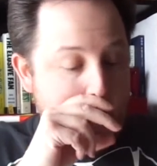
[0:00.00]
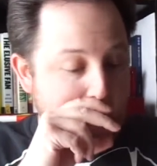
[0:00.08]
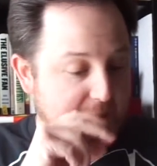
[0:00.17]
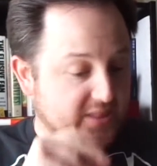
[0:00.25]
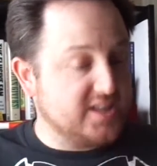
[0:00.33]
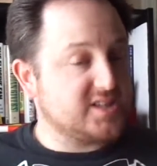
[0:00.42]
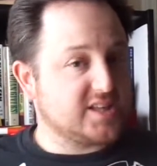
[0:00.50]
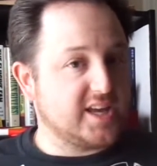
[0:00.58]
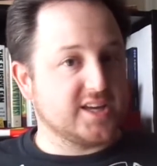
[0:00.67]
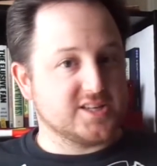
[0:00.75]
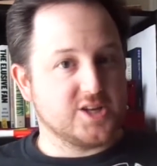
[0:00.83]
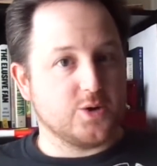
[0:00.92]
And this
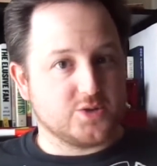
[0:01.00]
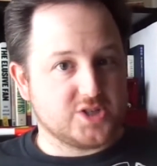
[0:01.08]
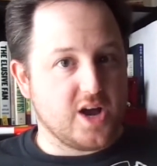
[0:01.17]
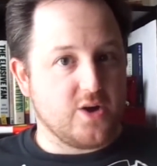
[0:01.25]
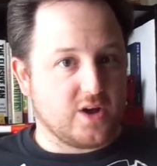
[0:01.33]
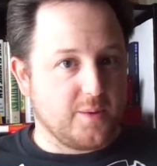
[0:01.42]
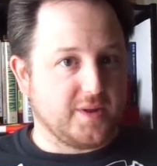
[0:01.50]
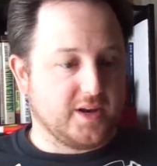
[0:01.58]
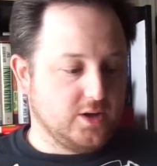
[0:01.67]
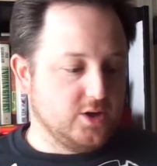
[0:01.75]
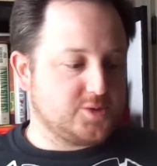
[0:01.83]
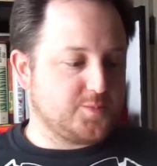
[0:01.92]
thing is no joke. I mean, it
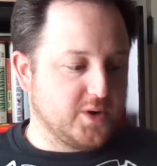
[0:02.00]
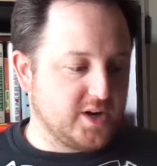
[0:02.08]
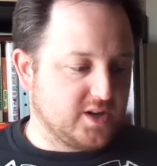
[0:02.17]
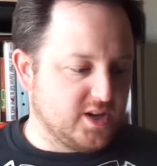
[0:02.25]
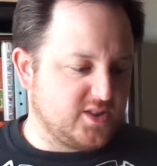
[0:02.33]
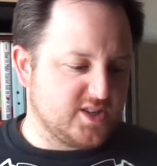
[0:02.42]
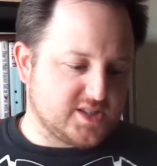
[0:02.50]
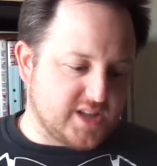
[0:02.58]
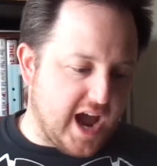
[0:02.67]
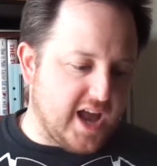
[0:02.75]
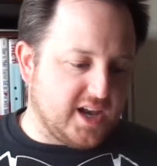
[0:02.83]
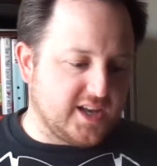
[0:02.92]
looks pretty good. The
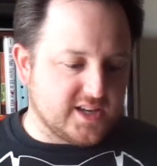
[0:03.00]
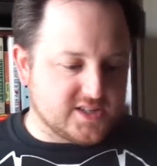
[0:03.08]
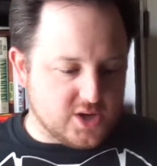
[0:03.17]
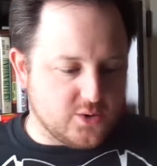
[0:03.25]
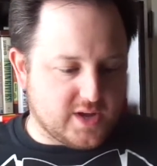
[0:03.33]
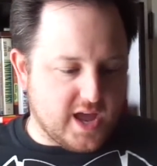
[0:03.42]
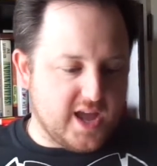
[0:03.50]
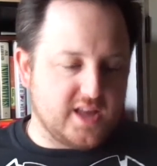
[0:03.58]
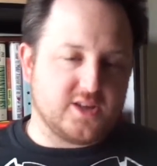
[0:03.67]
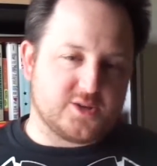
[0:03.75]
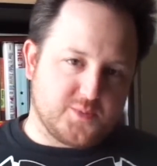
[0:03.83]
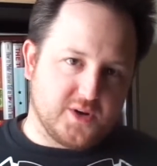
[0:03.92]
styling is okay. It
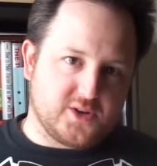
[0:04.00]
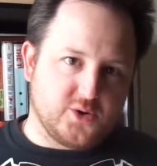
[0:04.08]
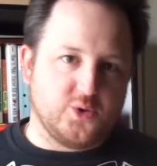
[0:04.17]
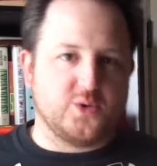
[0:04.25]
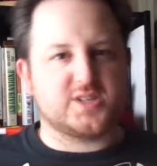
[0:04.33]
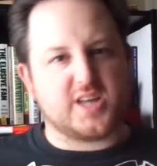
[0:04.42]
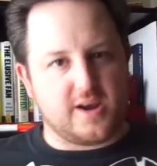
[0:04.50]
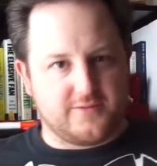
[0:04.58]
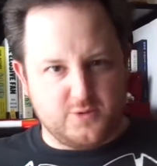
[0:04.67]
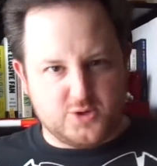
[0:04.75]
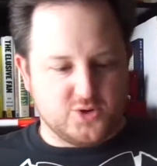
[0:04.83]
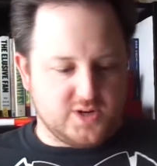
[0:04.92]
looks pretty cool. It's kind of
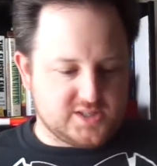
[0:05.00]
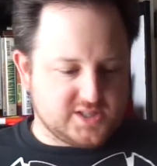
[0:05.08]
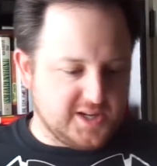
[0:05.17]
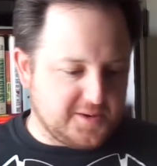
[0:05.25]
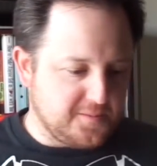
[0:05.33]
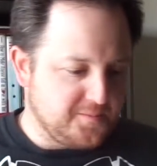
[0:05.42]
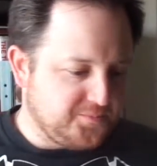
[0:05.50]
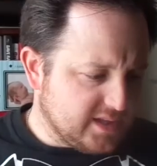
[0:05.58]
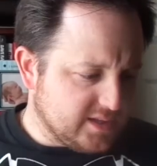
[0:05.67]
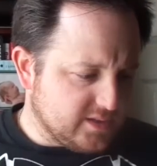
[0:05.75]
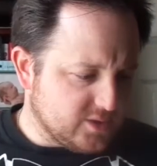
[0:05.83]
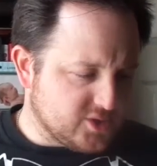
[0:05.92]
futuristic.
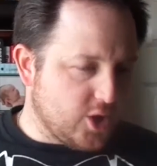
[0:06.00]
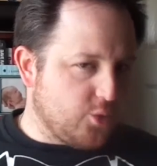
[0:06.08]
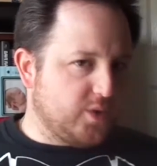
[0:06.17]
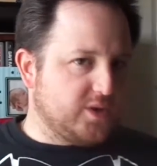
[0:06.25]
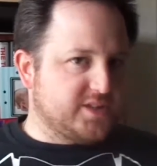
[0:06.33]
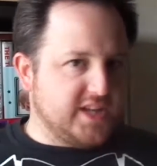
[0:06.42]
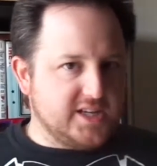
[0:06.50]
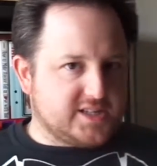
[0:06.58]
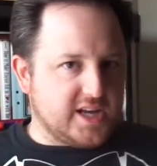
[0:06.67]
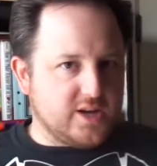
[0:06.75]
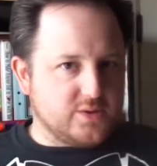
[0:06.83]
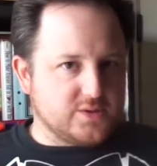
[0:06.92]
There's no real
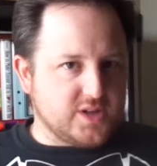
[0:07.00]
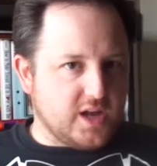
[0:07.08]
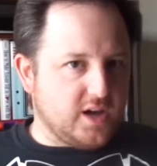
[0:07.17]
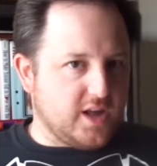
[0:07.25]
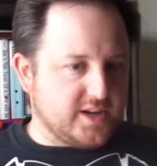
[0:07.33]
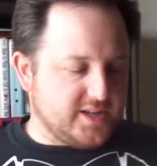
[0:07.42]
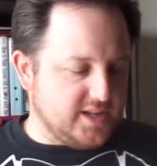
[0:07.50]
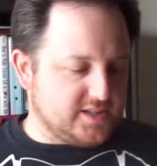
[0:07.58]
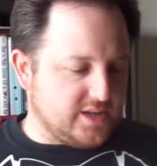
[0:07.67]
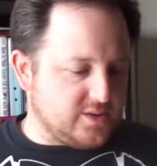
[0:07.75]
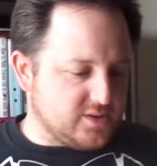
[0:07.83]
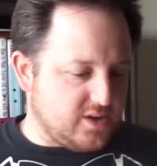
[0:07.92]
details, not a lot of
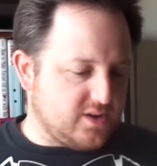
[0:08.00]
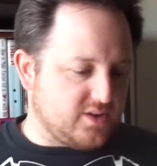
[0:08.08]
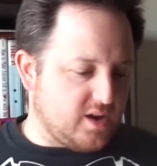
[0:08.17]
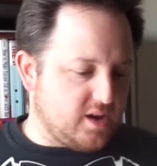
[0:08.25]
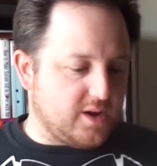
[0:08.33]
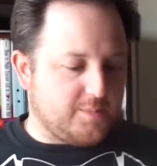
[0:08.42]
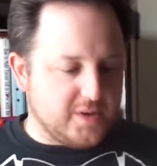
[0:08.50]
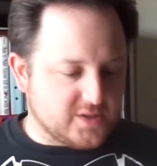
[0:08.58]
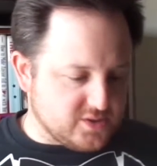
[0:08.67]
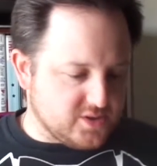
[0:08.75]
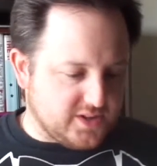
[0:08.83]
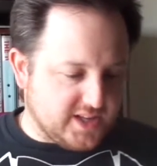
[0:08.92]
details on it, not a lot of
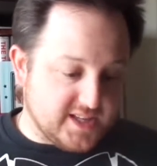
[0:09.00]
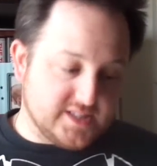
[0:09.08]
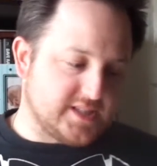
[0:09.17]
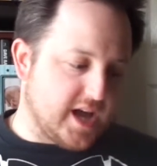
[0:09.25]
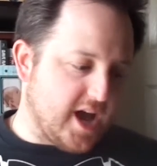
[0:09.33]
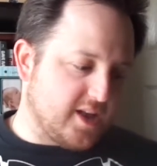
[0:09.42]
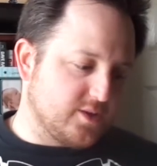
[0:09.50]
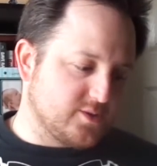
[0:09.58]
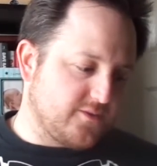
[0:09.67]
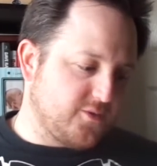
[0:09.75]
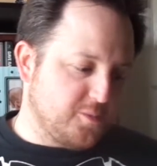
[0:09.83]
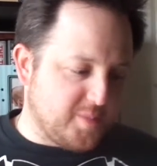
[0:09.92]
pictures on the inside. There's a
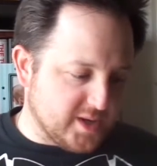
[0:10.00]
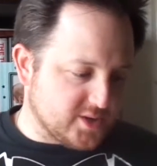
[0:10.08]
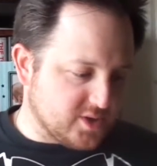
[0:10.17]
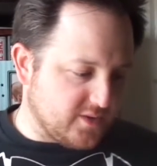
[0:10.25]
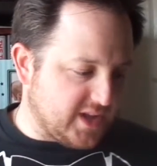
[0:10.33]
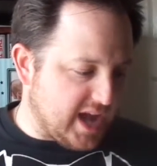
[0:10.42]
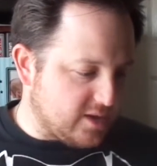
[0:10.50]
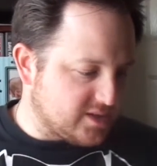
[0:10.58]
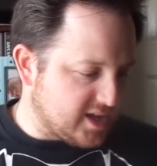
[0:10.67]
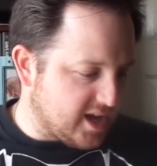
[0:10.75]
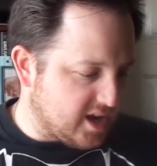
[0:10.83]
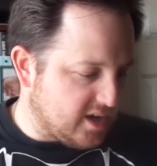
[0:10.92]
few pictures of the
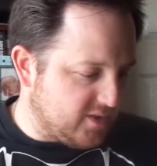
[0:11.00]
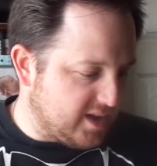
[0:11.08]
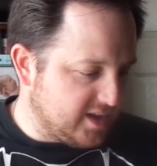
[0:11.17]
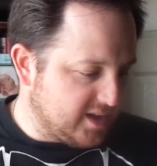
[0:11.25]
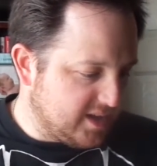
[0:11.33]
outside of it.